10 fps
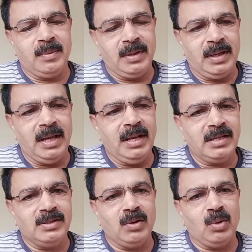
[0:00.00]
areas
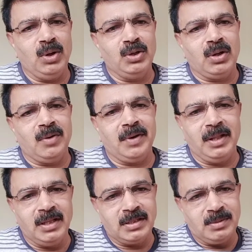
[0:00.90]
you are going to cover in
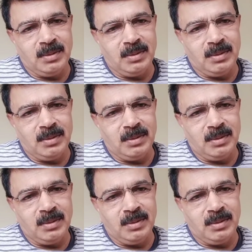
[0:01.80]
this